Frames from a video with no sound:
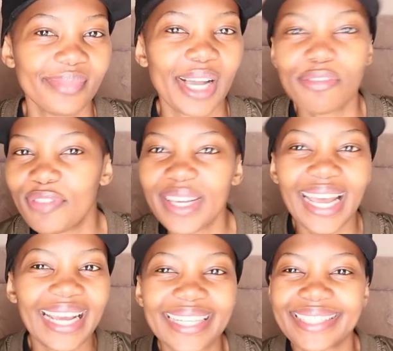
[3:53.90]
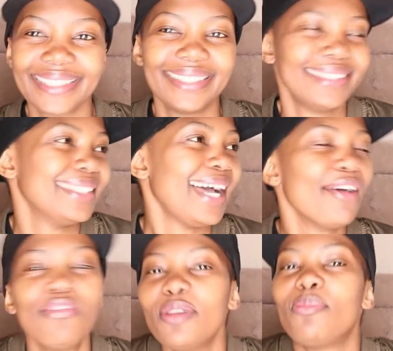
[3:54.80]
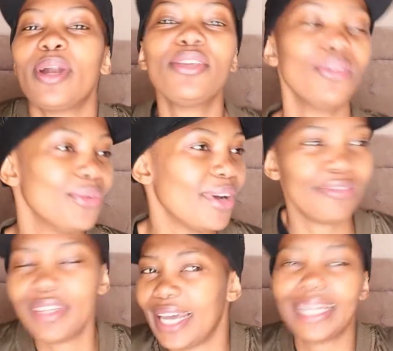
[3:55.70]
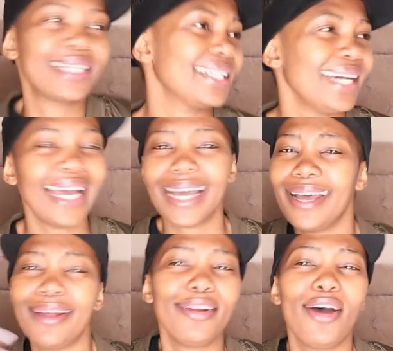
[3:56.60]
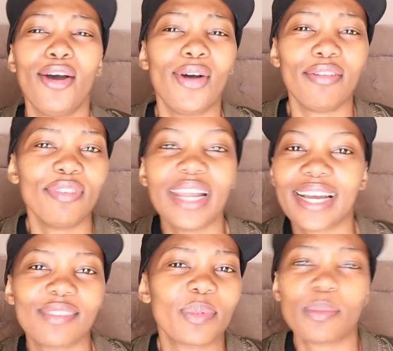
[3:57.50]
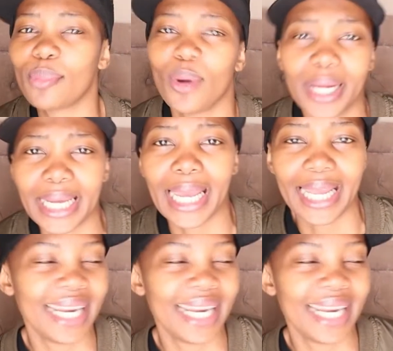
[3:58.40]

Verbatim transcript: I feel like I feel brand new. I feel like I don't know. I feel like I've been born again.